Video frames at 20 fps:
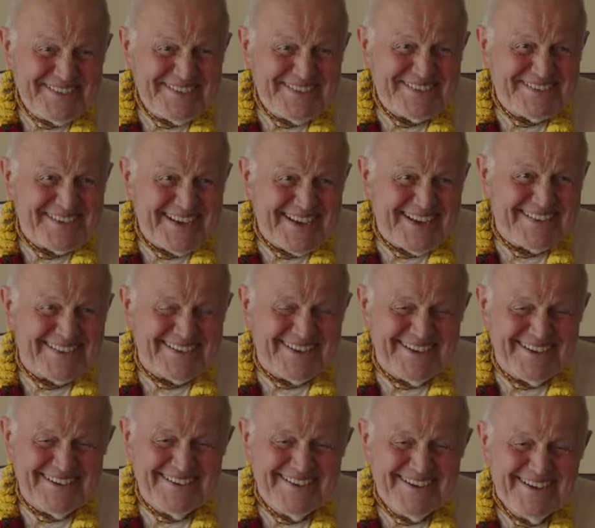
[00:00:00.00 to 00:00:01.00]
said
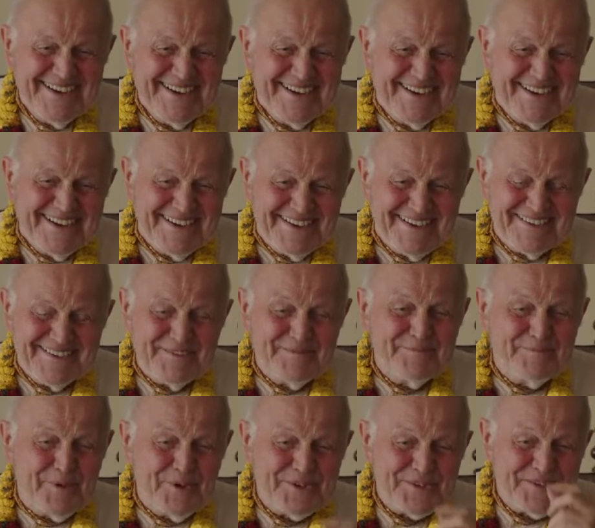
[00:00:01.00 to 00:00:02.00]
that, the
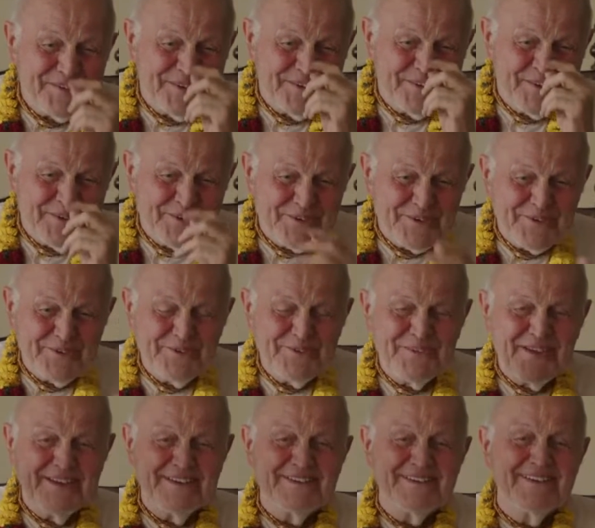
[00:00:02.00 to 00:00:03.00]
person on the throne
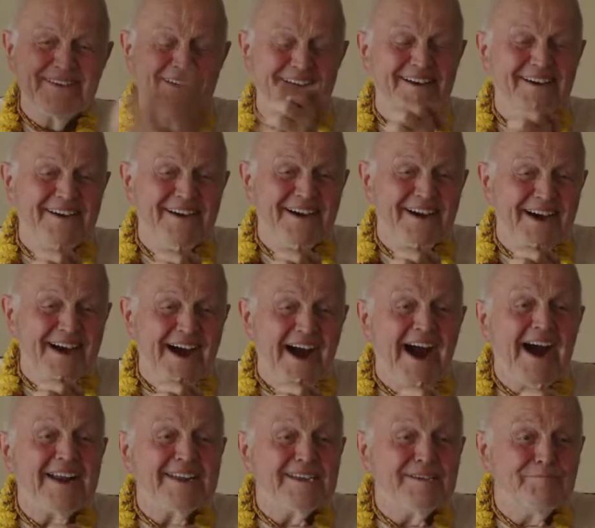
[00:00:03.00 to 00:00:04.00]
then,
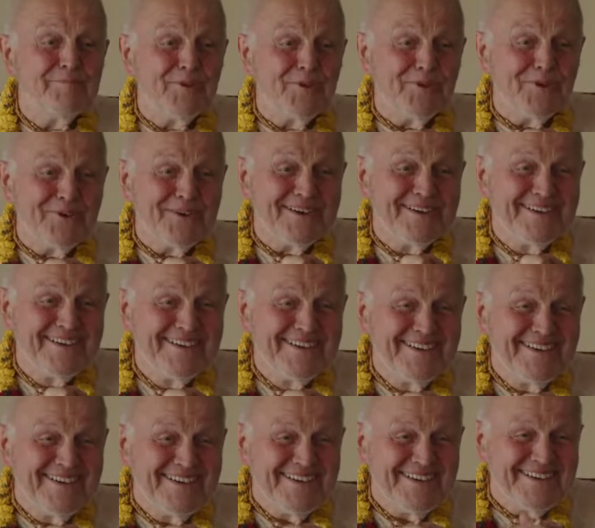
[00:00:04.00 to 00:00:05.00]
Haribol.
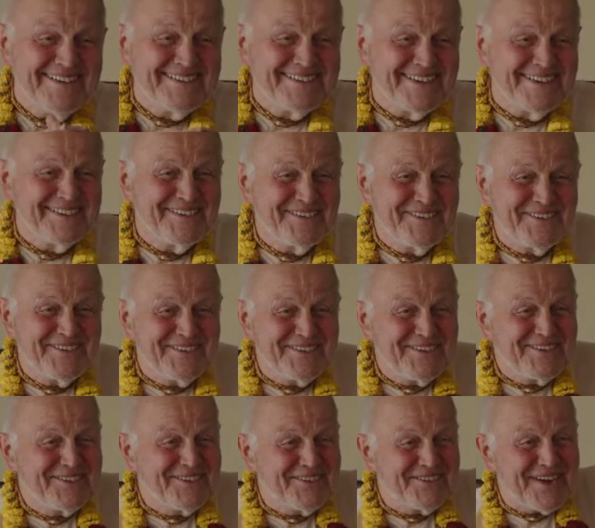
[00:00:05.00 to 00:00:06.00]
He said,
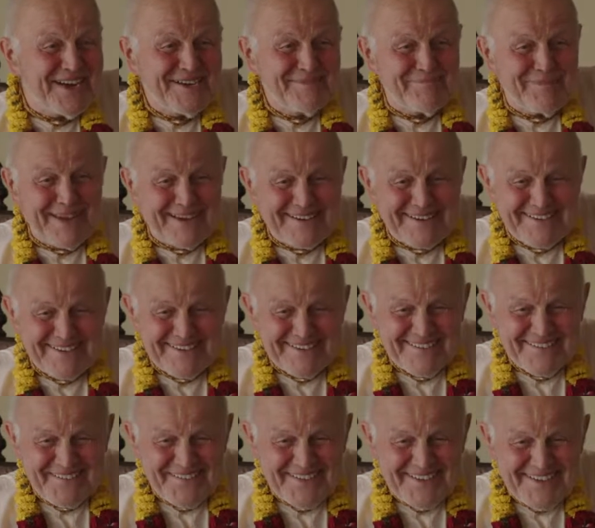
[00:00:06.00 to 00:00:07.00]
you go right back.
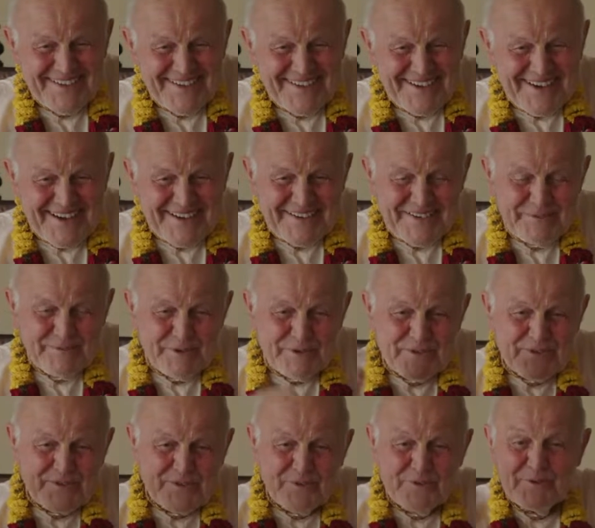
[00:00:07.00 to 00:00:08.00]
And he
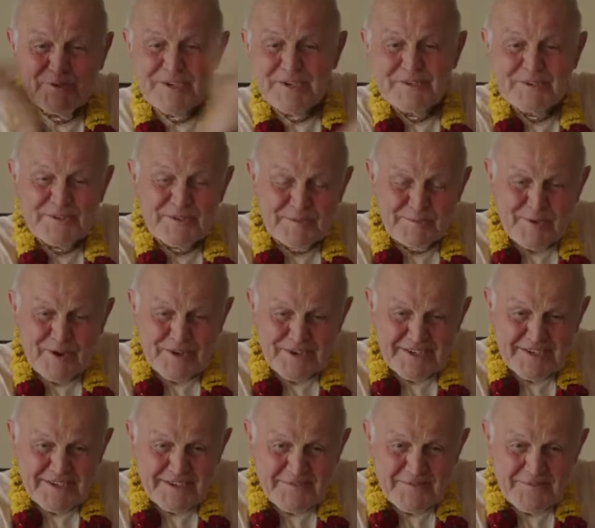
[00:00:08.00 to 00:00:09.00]
was thrown into the
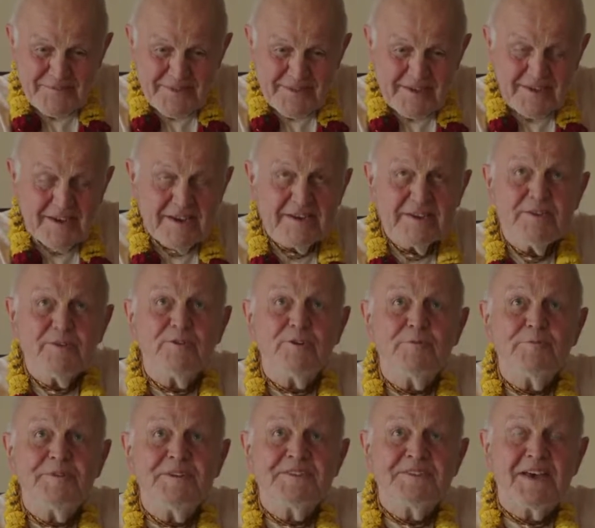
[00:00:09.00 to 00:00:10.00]
body, and he
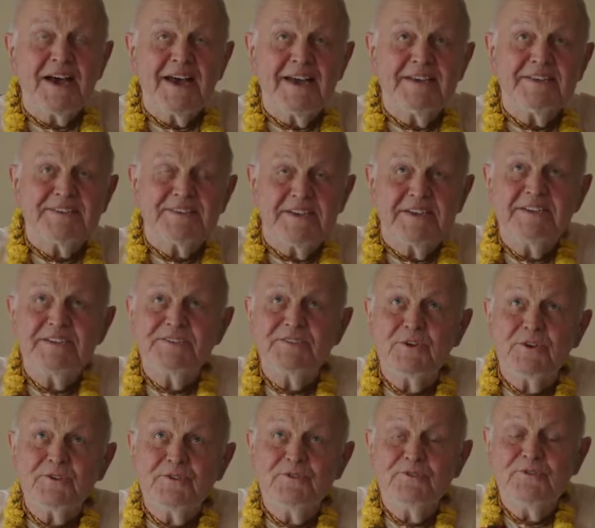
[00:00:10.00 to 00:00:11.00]
opened his eyes, and he
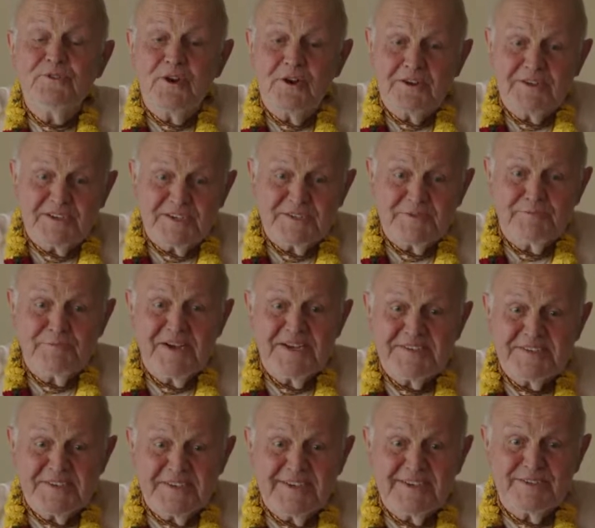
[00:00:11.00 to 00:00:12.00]
saw 2 doctors
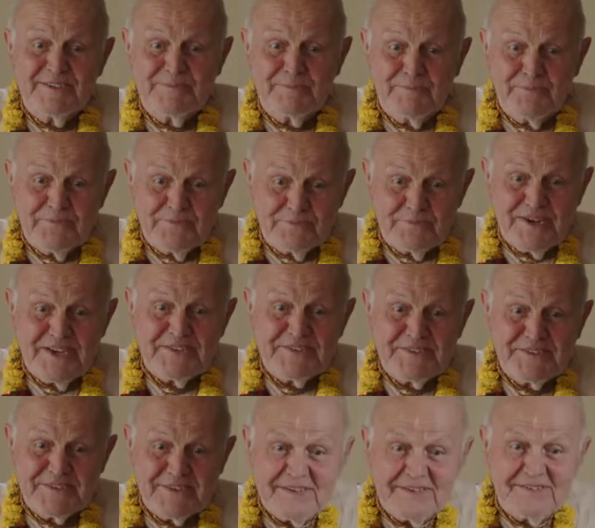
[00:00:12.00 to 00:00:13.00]
pressing his
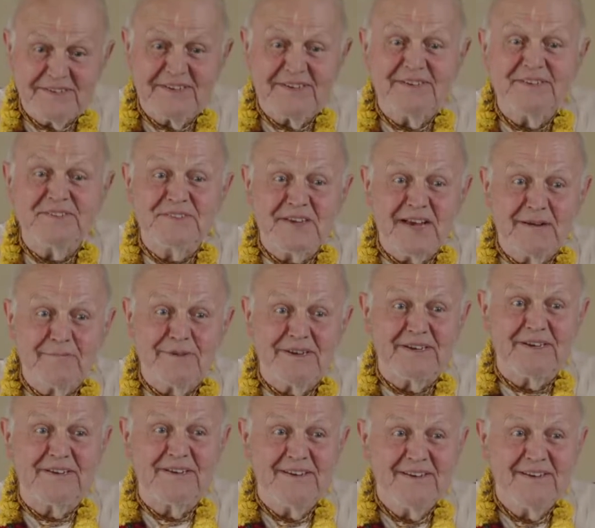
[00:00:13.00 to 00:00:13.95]
breast and saying, he's coming,